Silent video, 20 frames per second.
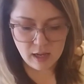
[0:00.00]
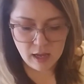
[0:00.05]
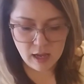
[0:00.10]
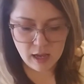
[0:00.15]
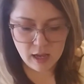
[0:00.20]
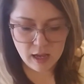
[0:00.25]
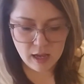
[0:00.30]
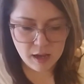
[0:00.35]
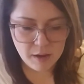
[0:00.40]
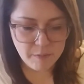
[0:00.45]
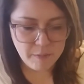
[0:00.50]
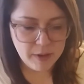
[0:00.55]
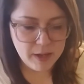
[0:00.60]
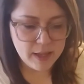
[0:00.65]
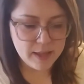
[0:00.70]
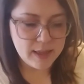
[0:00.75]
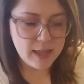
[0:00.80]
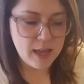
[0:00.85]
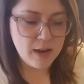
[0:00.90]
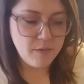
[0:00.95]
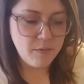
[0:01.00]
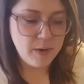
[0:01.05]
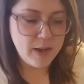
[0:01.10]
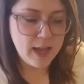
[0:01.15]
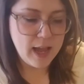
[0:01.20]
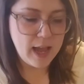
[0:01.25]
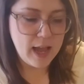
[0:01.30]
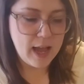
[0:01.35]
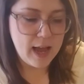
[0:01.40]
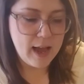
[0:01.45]
Then we
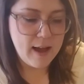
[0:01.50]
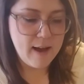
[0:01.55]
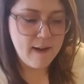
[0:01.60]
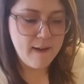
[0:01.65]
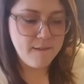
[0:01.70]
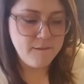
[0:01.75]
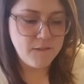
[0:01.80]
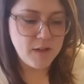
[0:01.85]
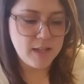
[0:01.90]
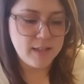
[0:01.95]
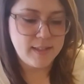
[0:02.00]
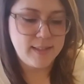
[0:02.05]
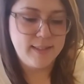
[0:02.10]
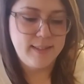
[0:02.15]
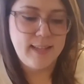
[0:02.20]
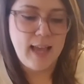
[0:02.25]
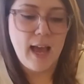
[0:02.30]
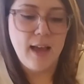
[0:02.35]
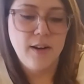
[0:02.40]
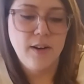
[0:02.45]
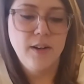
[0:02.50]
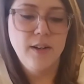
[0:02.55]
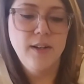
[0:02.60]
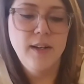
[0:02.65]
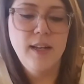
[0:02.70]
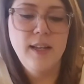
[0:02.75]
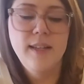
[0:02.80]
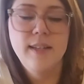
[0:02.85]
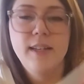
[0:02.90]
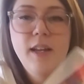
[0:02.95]
have
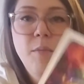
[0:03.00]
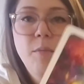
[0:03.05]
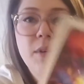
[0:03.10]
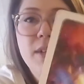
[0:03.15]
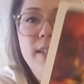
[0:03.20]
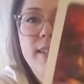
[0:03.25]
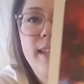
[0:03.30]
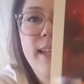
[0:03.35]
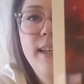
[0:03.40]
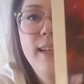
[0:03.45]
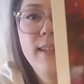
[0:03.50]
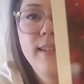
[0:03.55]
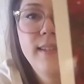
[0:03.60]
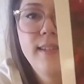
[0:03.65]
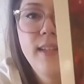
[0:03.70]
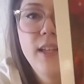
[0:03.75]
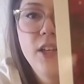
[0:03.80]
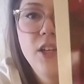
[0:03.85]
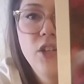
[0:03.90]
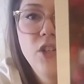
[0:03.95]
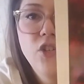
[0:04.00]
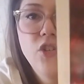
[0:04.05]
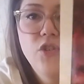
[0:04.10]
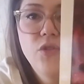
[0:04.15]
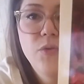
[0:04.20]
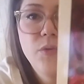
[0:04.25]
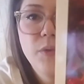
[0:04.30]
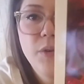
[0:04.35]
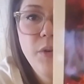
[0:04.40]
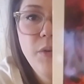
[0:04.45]
Saturn, number 6.
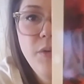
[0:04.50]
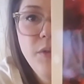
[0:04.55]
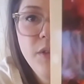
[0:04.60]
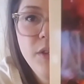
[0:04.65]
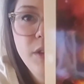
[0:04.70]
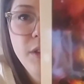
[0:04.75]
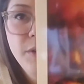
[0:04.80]
Truth.